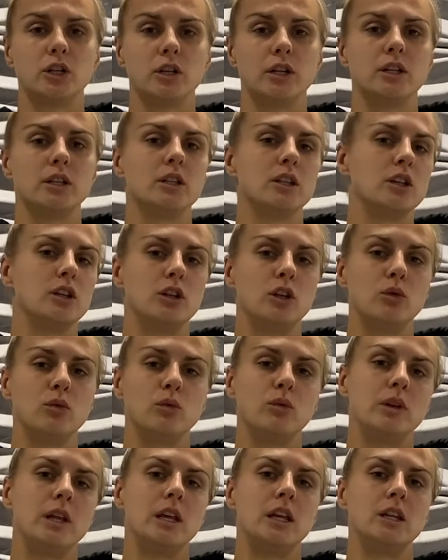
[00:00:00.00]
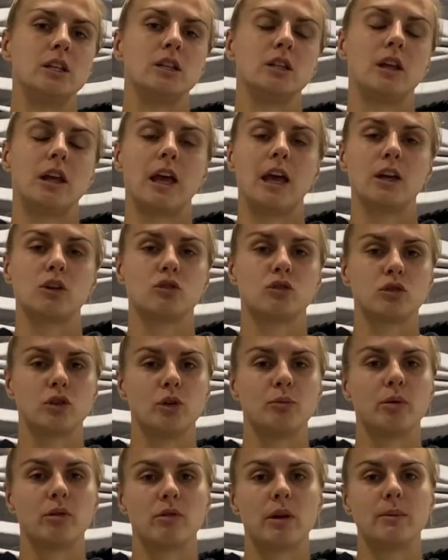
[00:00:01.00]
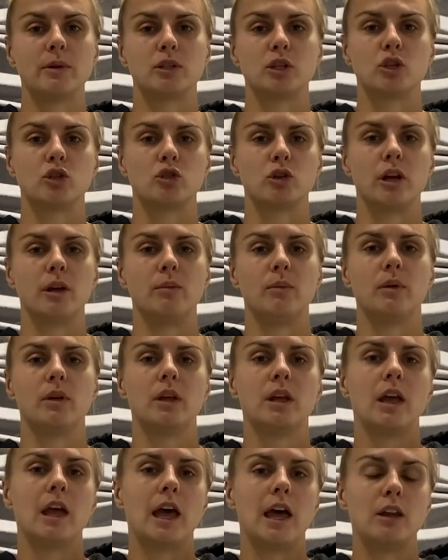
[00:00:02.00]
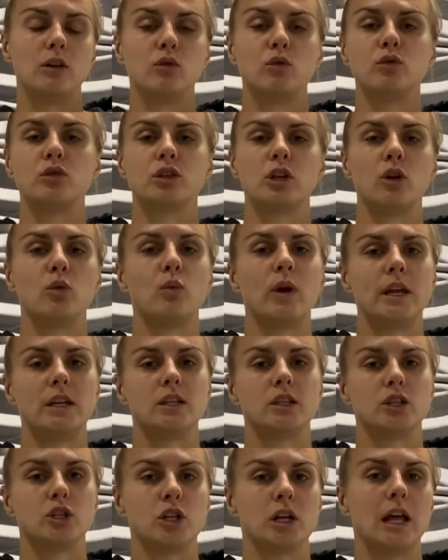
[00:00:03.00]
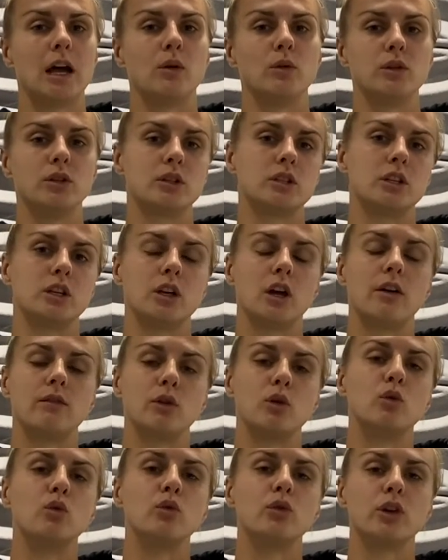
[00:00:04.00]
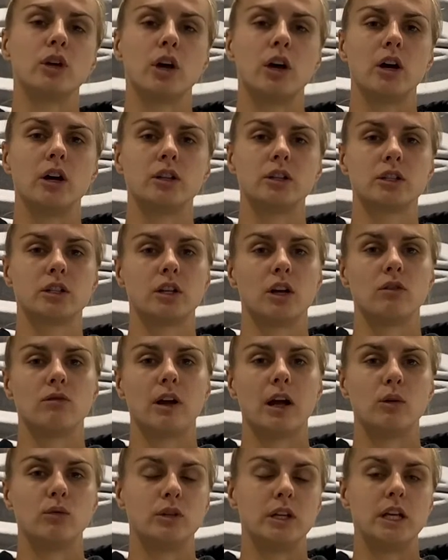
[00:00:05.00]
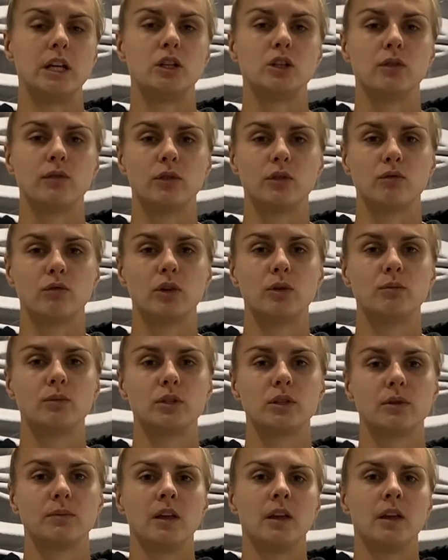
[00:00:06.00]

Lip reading: is that you will need extra perimeter trim and also wastage allowance to cover all the cuts around each of the rooms.